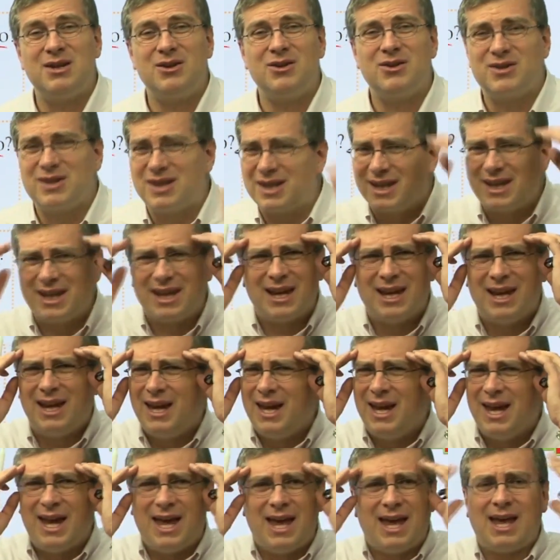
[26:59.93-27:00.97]
years?
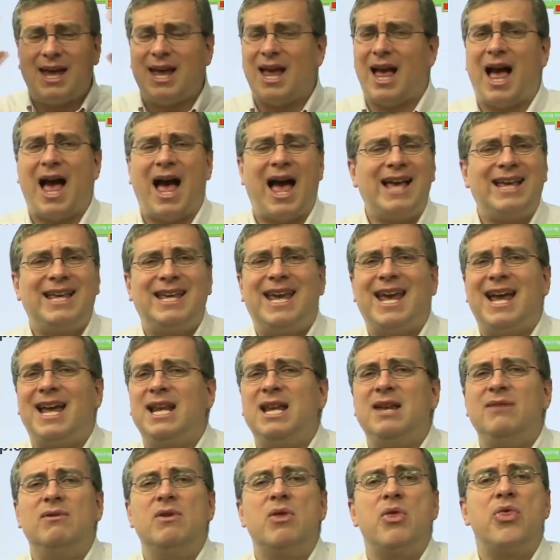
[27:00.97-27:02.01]
I can't
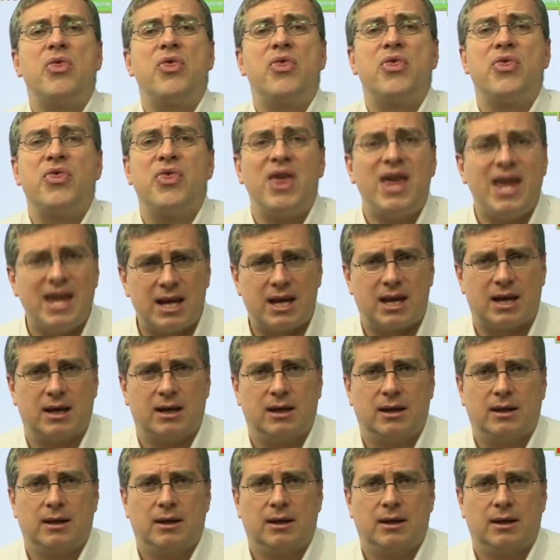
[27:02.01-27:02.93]
even think